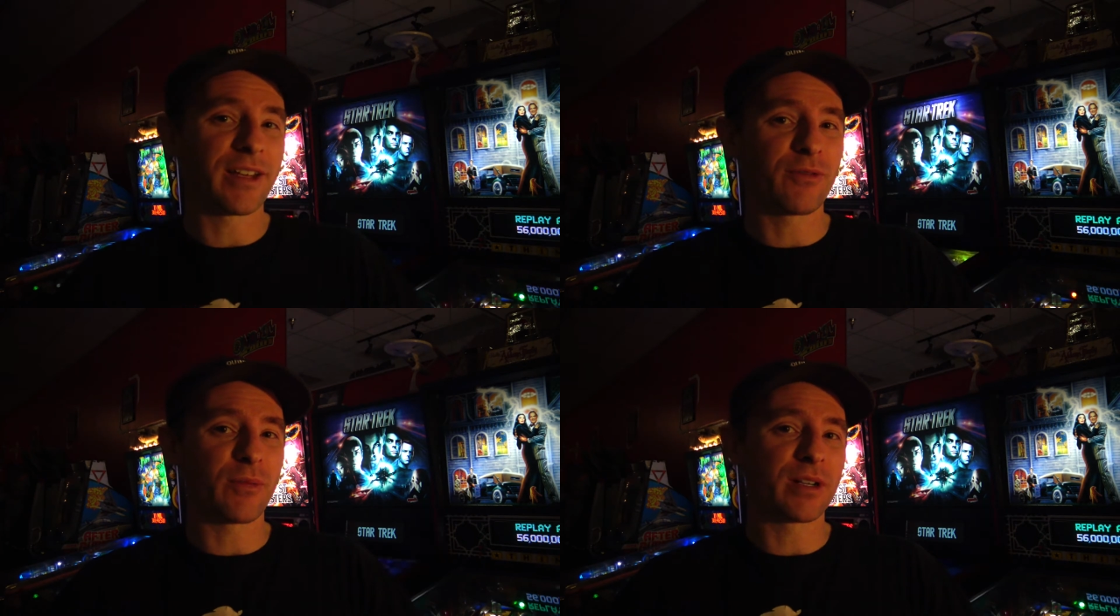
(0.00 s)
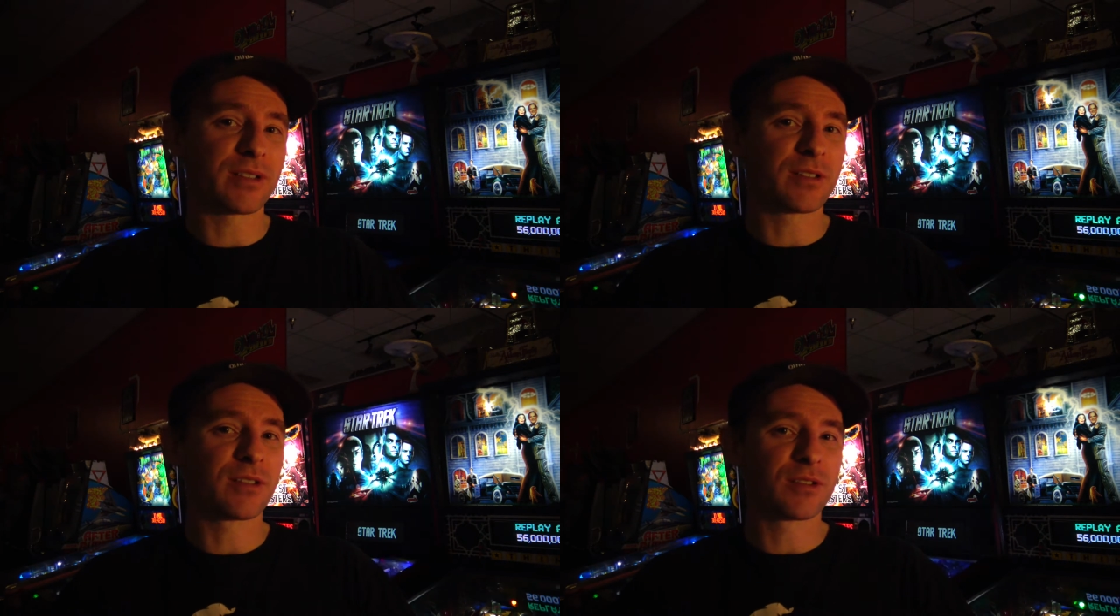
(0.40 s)

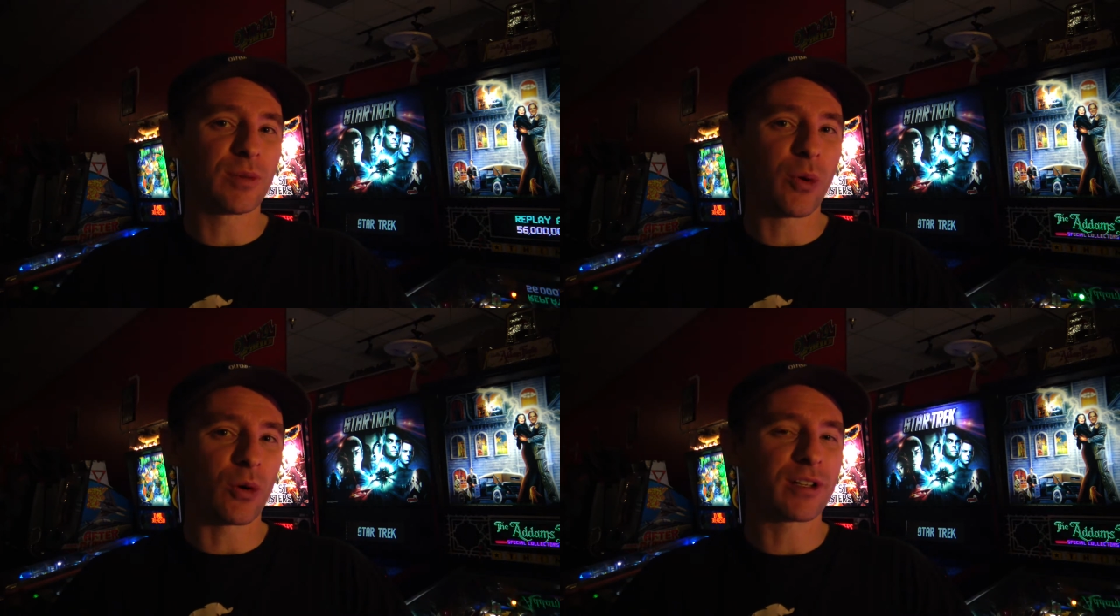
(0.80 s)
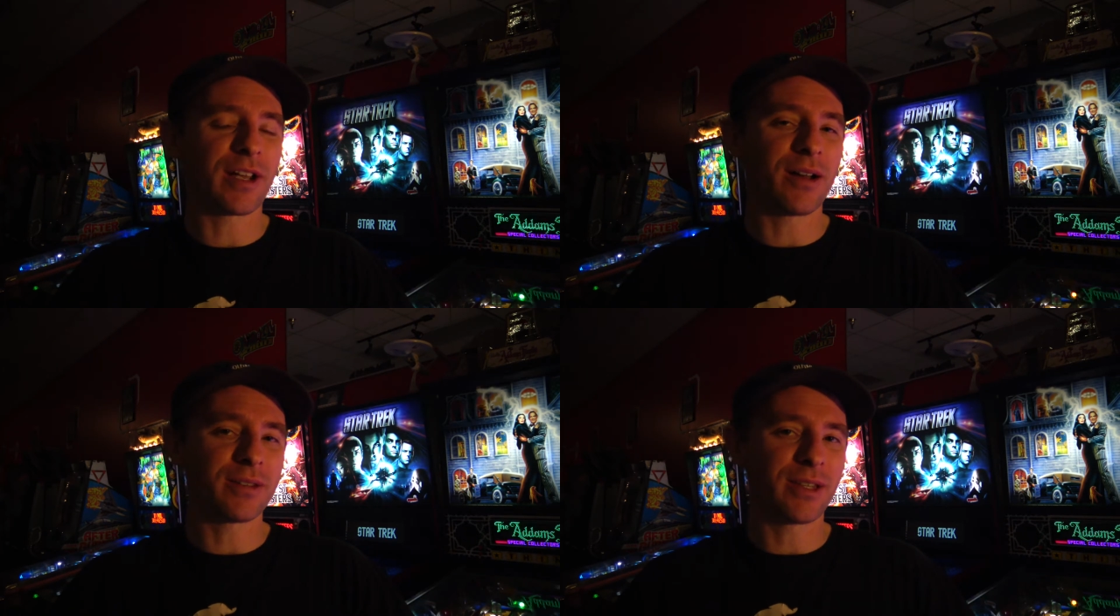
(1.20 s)
everybody's support
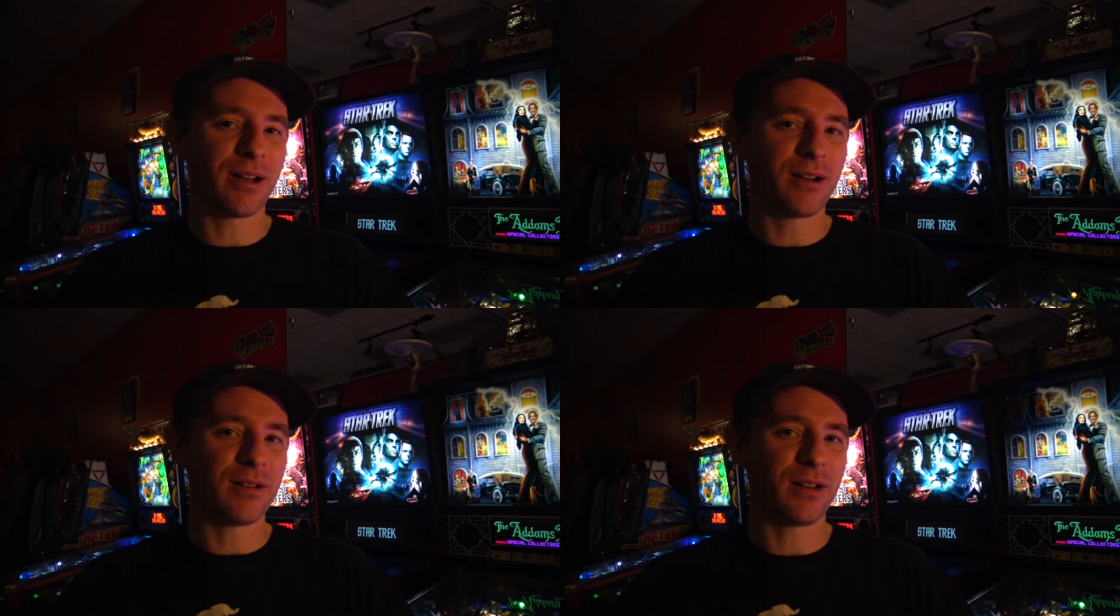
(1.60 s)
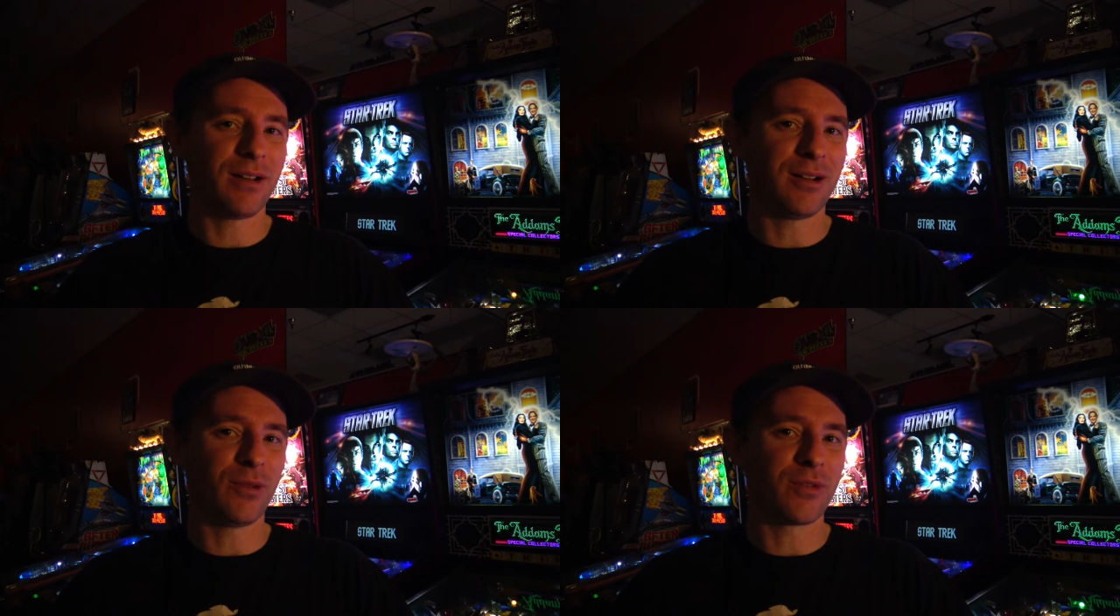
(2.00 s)
out there
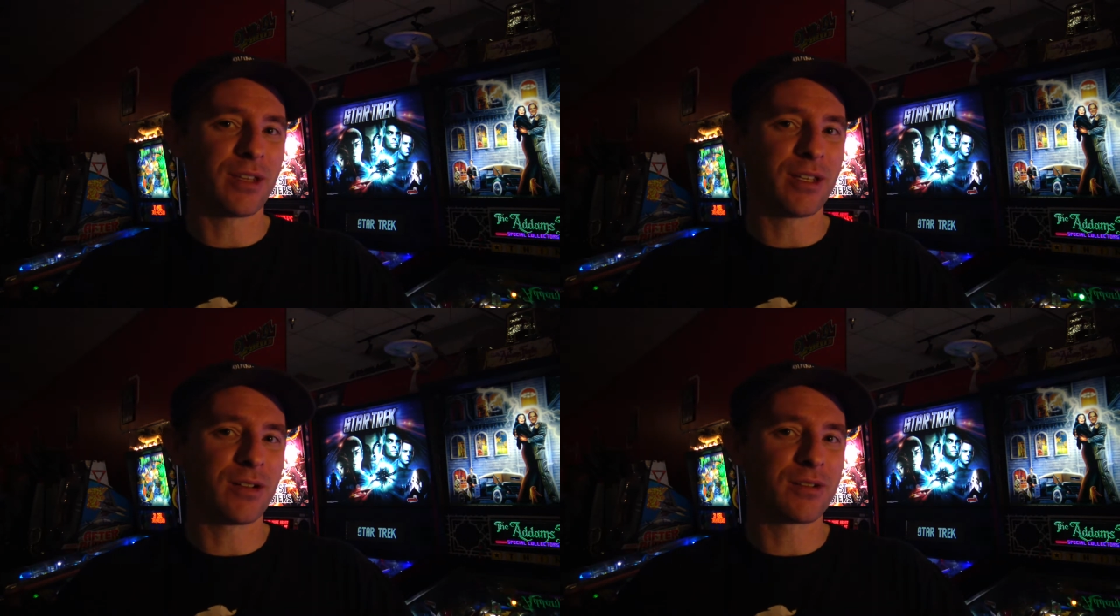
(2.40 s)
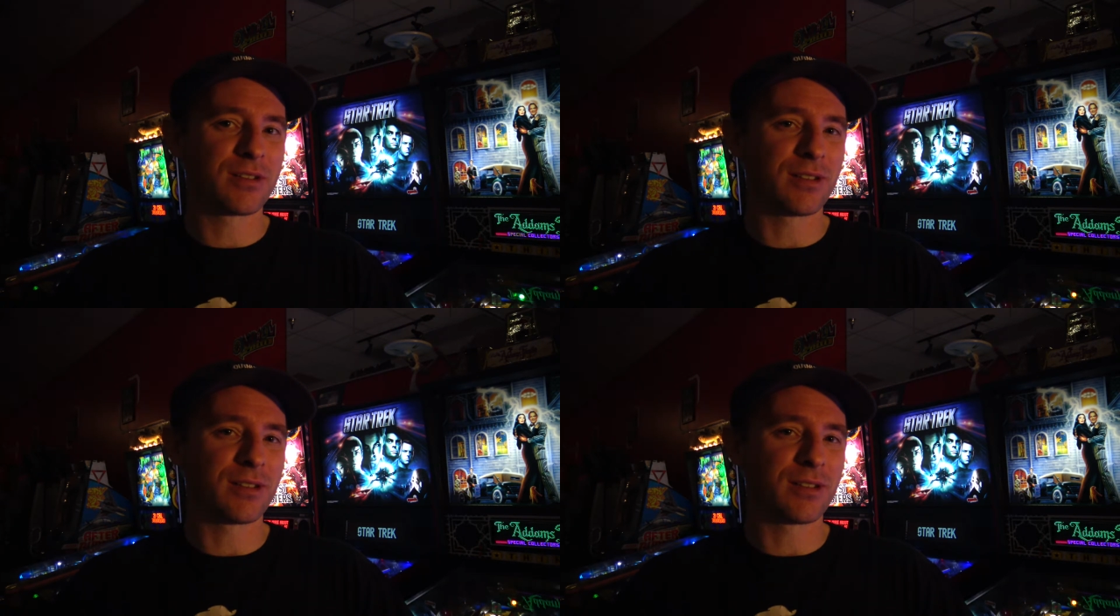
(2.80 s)
over the years.